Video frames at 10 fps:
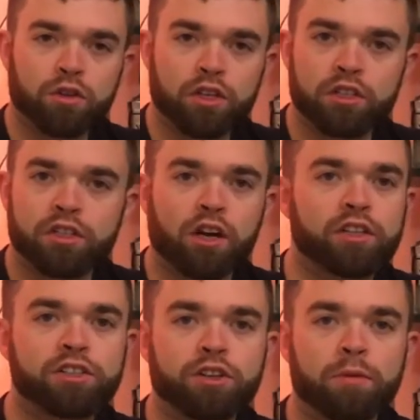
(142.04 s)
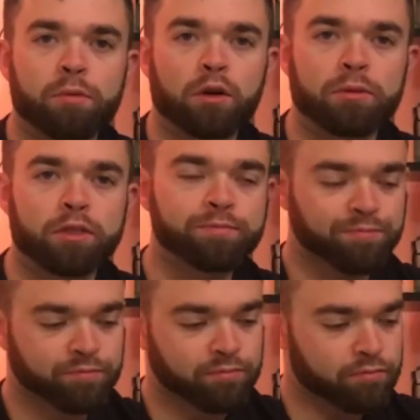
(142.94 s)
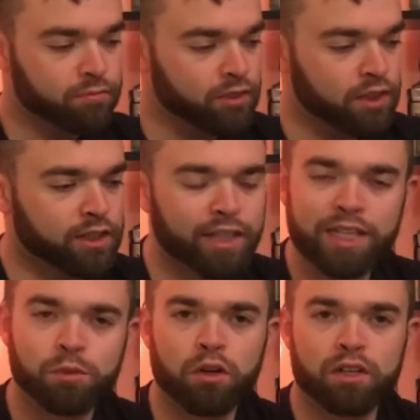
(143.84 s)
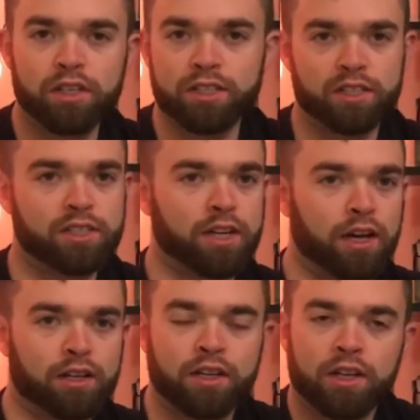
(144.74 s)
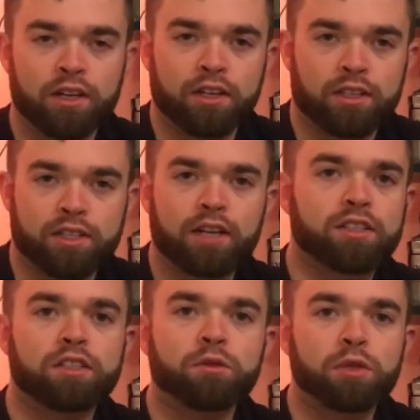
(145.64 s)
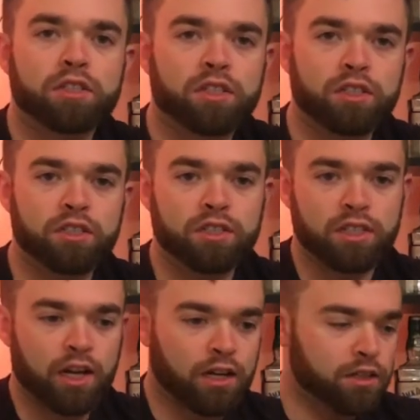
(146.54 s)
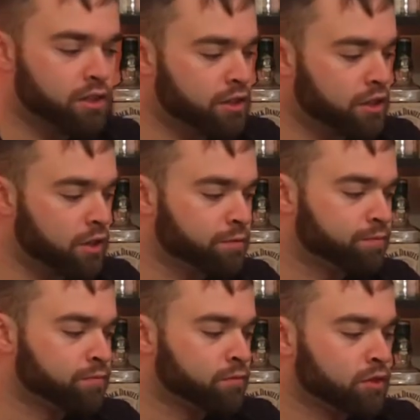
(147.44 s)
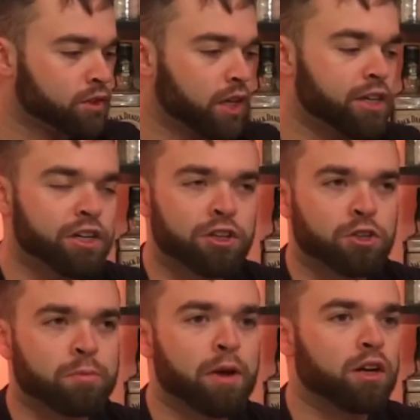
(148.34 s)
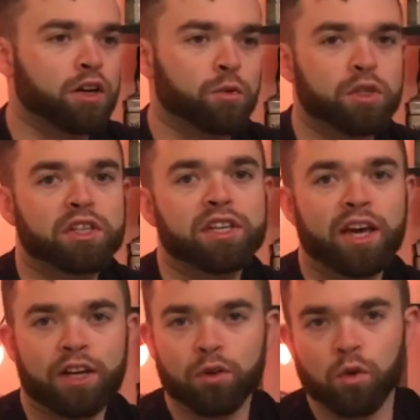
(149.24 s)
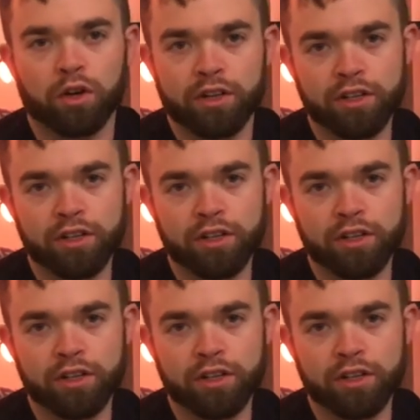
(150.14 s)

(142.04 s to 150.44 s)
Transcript: Kentucky straight bourbon, and that's what it is. It's not a Tennessee whiskey, it's not, any other American whiskey category.